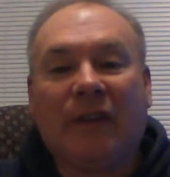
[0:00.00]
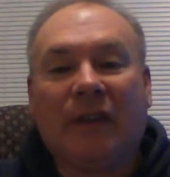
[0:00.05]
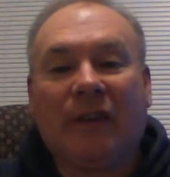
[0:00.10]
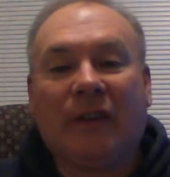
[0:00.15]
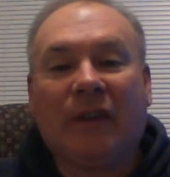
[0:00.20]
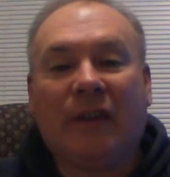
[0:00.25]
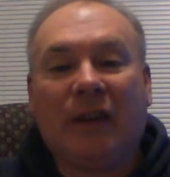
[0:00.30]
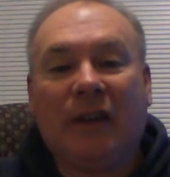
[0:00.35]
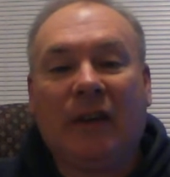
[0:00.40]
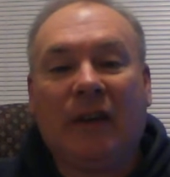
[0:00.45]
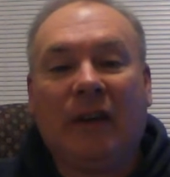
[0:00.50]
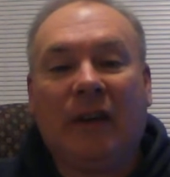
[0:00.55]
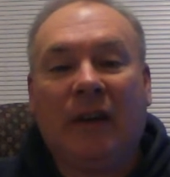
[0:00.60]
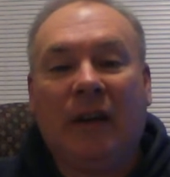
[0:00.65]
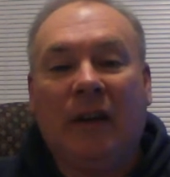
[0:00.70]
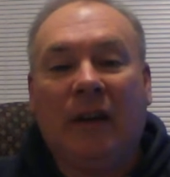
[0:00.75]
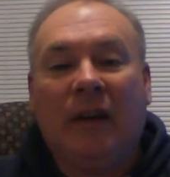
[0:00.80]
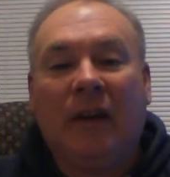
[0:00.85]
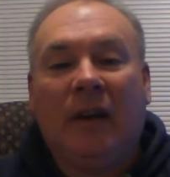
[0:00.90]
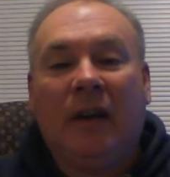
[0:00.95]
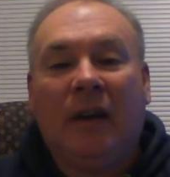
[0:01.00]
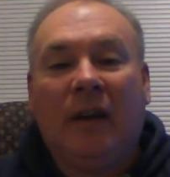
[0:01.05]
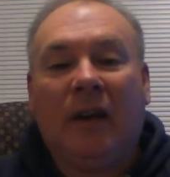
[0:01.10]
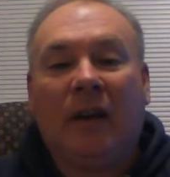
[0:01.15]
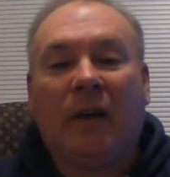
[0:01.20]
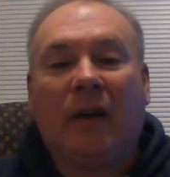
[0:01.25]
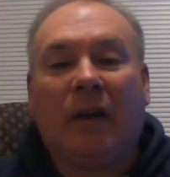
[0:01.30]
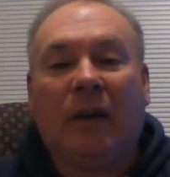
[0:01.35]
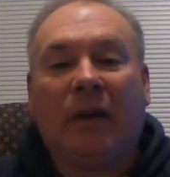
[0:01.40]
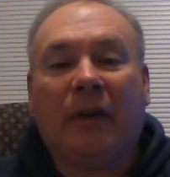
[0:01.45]
Is he
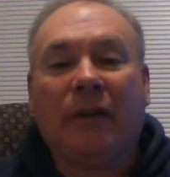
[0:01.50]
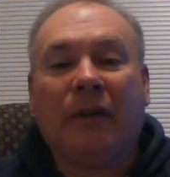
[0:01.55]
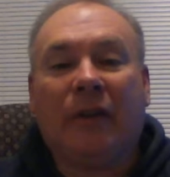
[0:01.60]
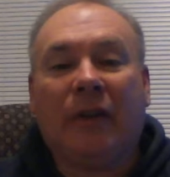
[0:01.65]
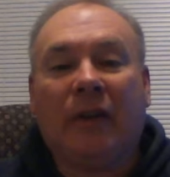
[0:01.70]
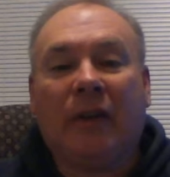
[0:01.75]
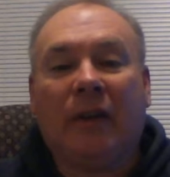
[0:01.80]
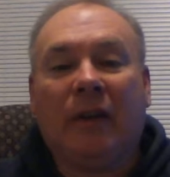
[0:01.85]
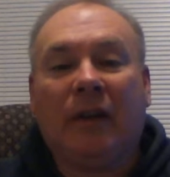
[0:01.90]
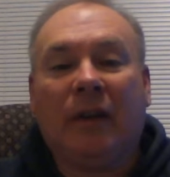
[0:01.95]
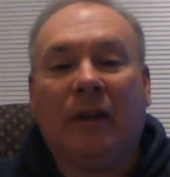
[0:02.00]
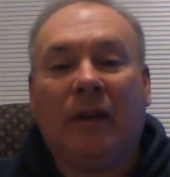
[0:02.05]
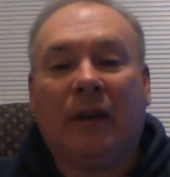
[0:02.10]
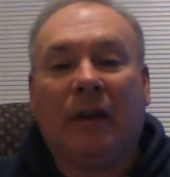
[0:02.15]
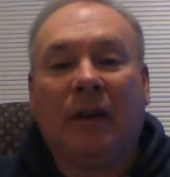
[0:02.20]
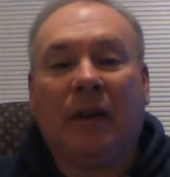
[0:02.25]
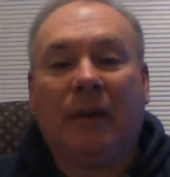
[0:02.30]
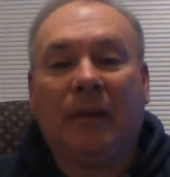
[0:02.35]
calls the